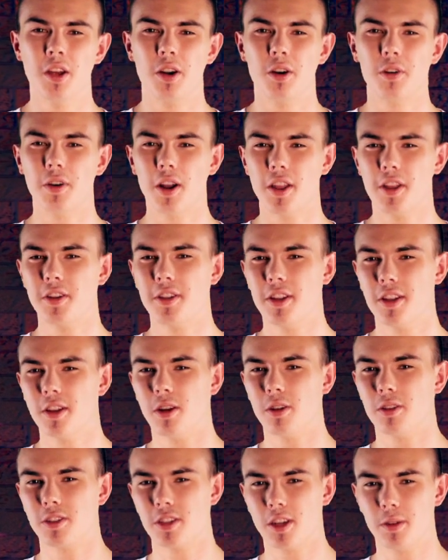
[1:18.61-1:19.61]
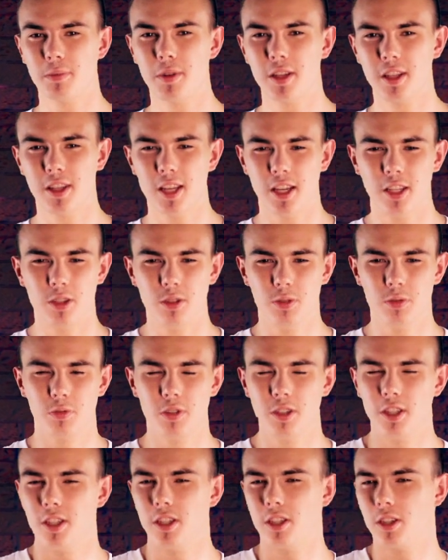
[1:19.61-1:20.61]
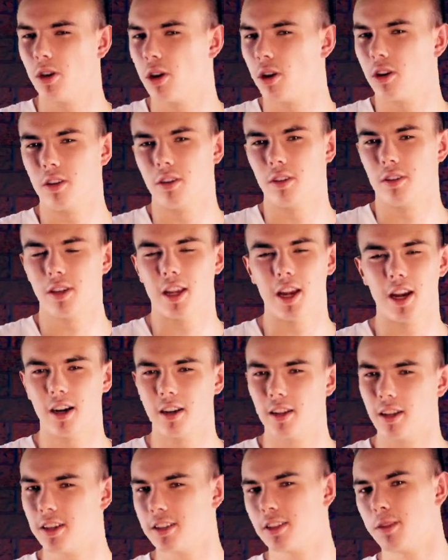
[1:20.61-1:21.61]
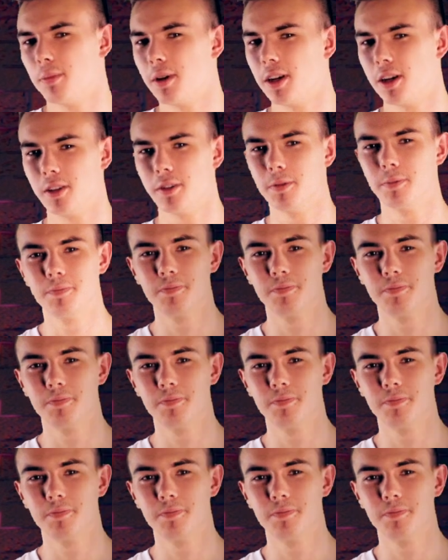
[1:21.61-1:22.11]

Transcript: rather than on something that you really couldn't care less about.